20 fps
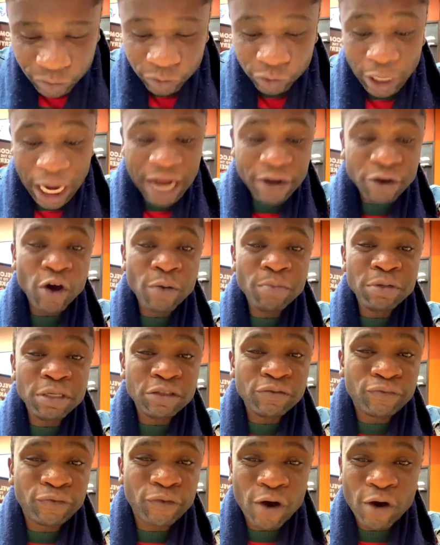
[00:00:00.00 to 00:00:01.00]
I know
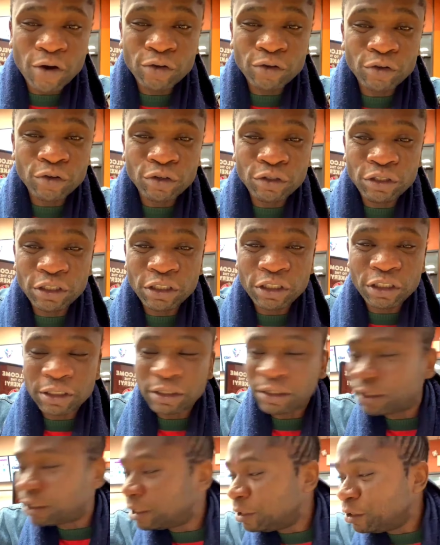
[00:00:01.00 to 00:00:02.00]
before you
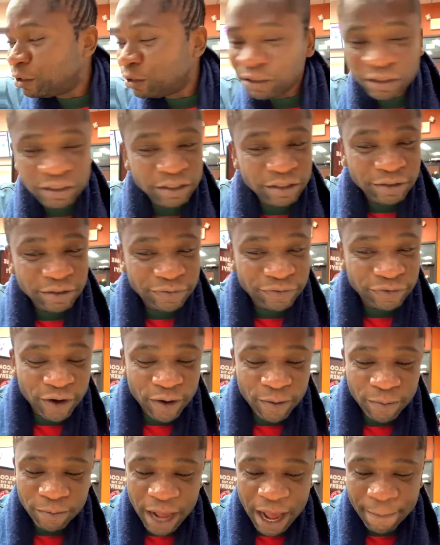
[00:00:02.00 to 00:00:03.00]
see
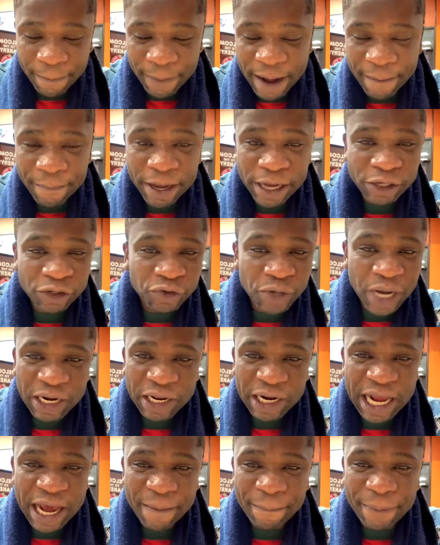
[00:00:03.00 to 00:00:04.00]
from my apartment to
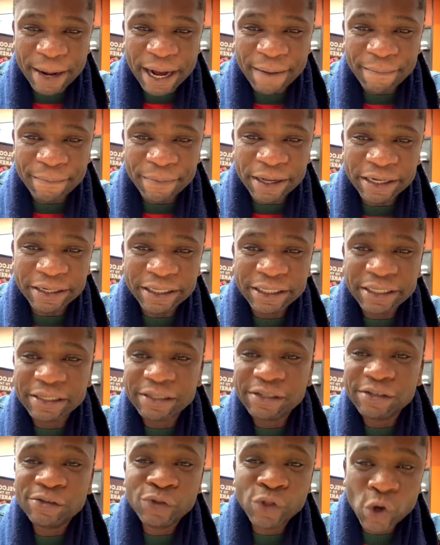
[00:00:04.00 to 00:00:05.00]
another apartment.
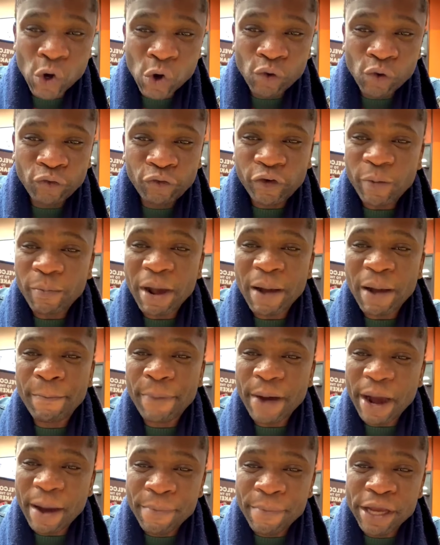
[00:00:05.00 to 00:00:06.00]
No, from
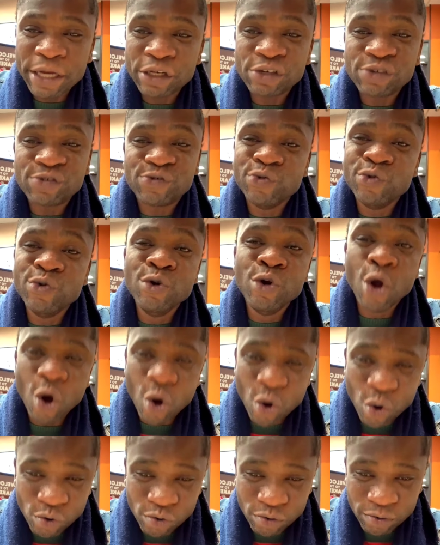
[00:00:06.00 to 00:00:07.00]
apartment to
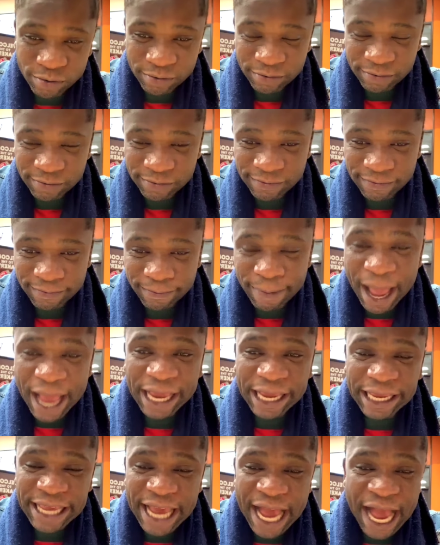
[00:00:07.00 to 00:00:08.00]
the
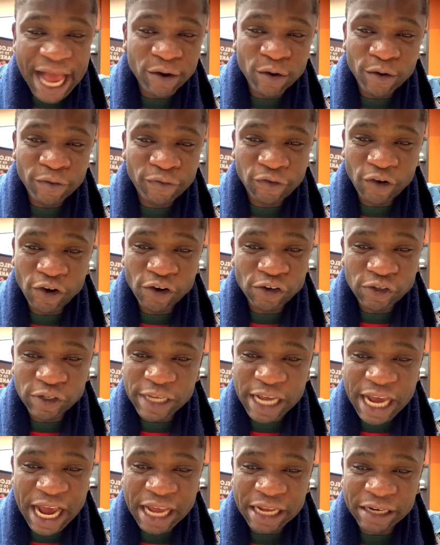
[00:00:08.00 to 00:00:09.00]
backyard or front
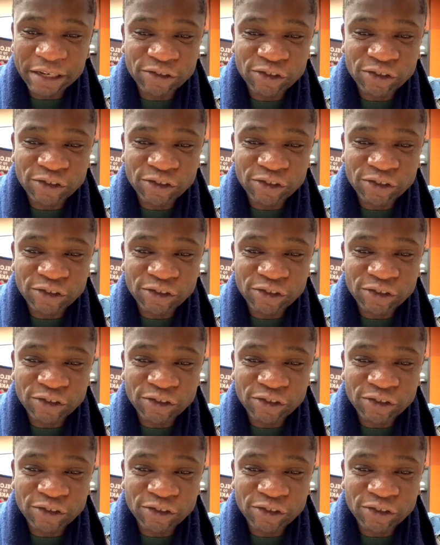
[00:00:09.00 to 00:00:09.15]
yard.